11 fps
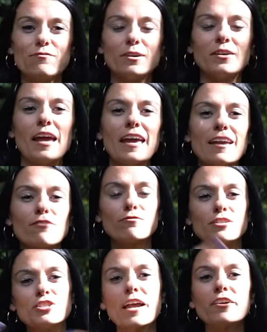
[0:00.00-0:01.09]
when a
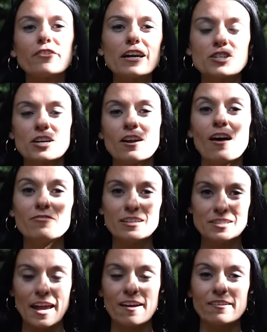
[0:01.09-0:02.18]
regeneration of
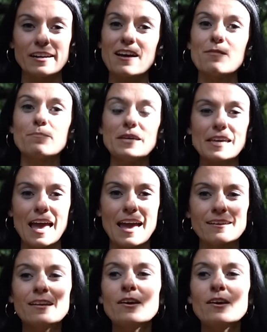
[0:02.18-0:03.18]
this area began.